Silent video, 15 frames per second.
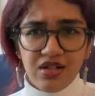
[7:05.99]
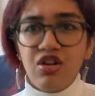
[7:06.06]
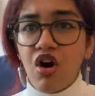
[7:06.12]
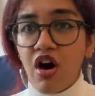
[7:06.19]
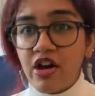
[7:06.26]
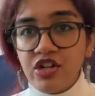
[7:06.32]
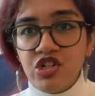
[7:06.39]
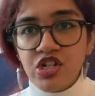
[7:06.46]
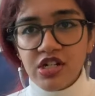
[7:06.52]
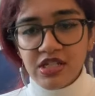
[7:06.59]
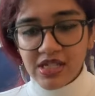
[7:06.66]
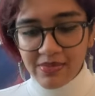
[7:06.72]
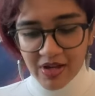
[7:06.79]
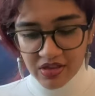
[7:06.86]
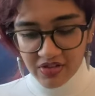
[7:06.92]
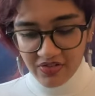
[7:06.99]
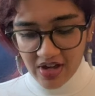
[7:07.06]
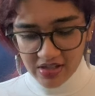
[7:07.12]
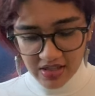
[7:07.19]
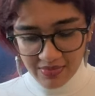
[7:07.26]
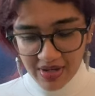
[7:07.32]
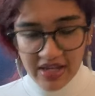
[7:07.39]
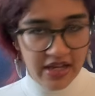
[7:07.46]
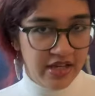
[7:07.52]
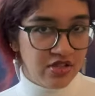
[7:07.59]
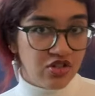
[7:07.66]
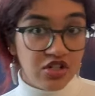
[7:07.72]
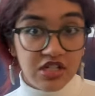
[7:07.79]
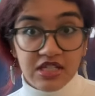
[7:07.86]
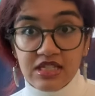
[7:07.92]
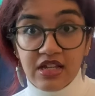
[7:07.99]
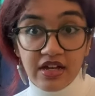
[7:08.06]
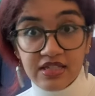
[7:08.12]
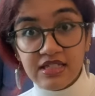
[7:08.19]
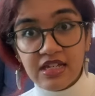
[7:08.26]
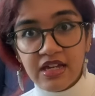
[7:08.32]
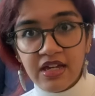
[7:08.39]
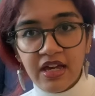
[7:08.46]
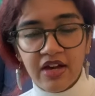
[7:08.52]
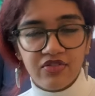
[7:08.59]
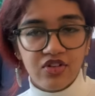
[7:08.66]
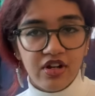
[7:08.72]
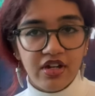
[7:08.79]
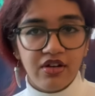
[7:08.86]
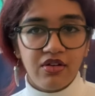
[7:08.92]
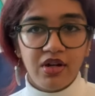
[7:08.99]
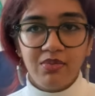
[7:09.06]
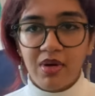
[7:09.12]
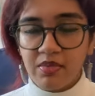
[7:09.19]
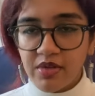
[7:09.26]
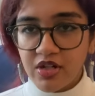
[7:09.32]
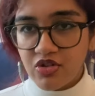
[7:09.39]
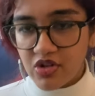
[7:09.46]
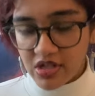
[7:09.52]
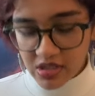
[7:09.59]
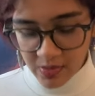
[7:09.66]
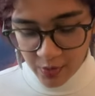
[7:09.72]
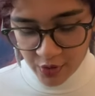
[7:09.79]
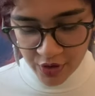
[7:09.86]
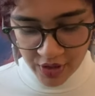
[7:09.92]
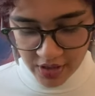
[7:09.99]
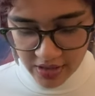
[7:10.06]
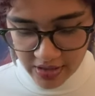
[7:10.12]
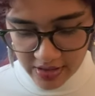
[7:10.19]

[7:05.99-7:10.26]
conscious about the fact that my hands are disgusting after I go on public transport,